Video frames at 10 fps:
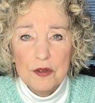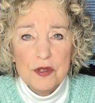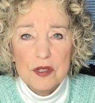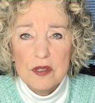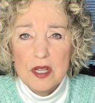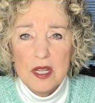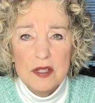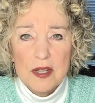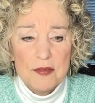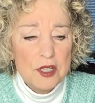16,
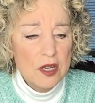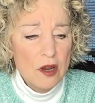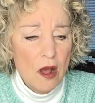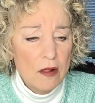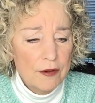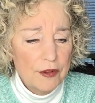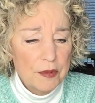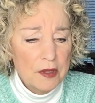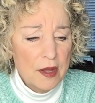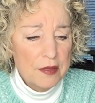$17,
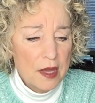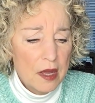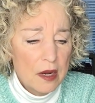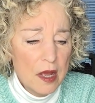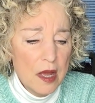something like that.